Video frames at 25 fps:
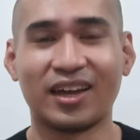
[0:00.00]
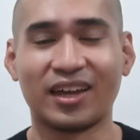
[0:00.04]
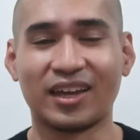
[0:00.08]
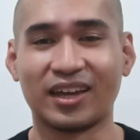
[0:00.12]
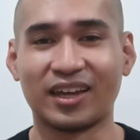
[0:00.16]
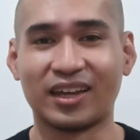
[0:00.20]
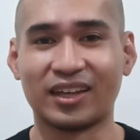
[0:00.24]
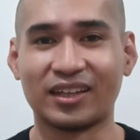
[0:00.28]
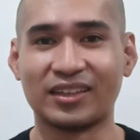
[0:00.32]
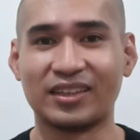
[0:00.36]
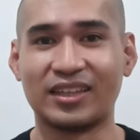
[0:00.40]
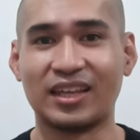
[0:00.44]

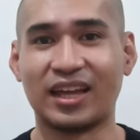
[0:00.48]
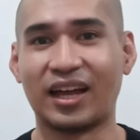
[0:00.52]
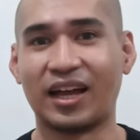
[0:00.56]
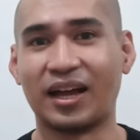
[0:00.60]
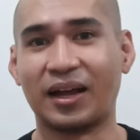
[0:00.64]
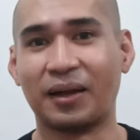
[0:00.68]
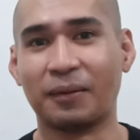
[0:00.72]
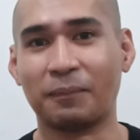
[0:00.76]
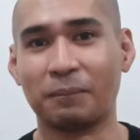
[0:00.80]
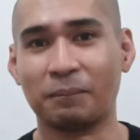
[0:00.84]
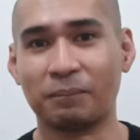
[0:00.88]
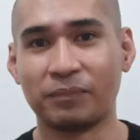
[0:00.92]
And
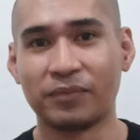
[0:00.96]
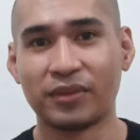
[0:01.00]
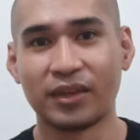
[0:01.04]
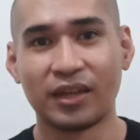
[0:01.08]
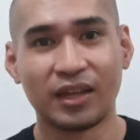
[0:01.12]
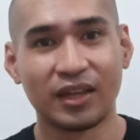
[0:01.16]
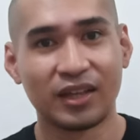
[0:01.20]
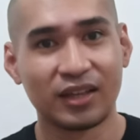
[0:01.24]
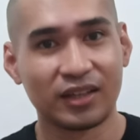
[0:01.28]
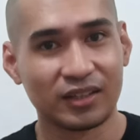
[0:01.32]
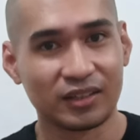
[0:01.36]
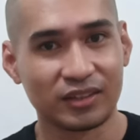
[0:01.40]

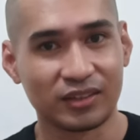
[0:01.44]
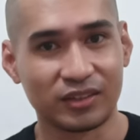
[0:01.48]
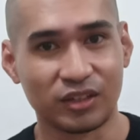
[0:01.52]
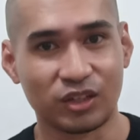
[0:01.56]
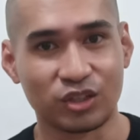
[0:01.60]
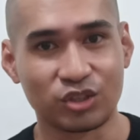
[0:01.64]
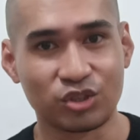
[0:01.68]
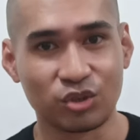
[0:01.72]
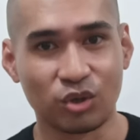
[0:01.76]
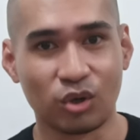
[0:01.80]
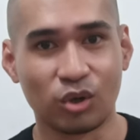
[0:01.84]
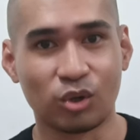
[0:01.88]

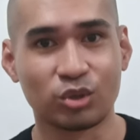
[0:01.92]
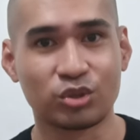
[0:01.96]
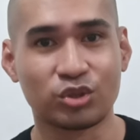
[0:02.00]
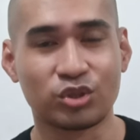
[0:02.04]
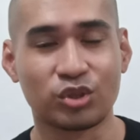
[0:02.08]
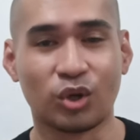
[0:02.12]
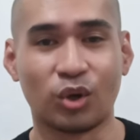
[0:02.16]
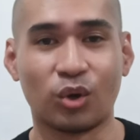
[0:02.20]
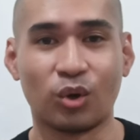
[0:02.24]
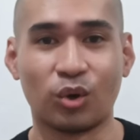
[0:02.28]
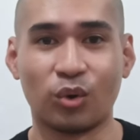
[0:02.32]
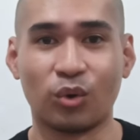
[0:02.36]
there's
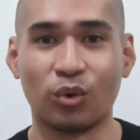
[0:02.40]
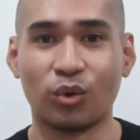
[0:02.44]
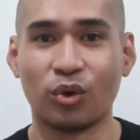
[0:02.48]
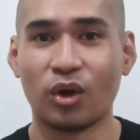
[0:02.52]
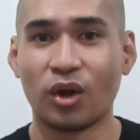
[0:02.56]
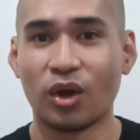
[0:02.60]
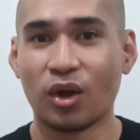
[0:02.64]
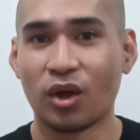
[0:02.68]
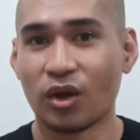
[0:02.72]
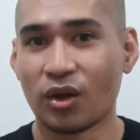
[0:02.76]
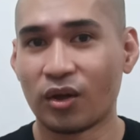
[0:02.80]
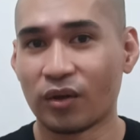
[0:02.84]

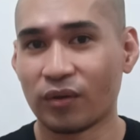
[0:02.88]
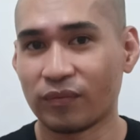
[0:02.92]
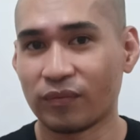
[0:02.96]
also